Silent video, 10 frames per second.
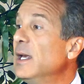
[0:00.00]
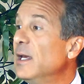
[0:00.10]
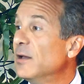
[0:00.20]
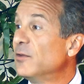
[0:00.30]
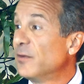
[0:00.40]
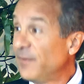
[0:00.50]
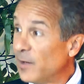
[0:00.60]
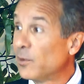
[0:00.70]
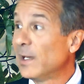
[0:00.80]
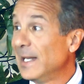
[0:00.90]
is
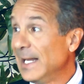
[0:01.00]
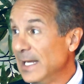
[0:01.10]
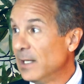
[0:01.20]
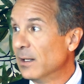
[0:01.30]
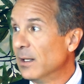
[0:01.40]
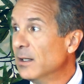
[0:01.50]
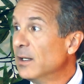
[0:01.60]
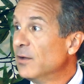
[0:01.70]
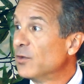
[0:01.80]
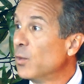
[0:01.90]
federally legal.
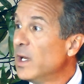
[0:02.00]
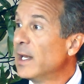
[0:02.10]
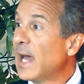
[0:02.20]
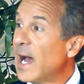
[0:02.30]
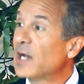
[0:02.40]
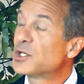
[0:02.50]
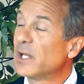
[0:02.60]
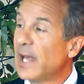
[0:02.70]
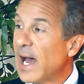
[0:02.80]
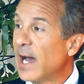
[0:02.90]
So we can
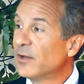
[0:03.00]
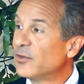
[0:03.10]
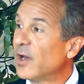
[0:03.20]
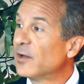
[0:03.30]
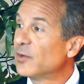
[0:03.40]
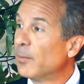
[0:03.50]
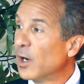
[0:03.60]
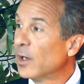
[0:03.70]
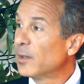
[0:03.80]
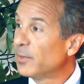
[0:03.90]
actually access a
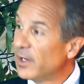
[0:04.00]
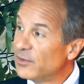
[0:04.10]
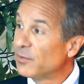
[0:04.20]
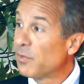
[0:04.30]
marketplace of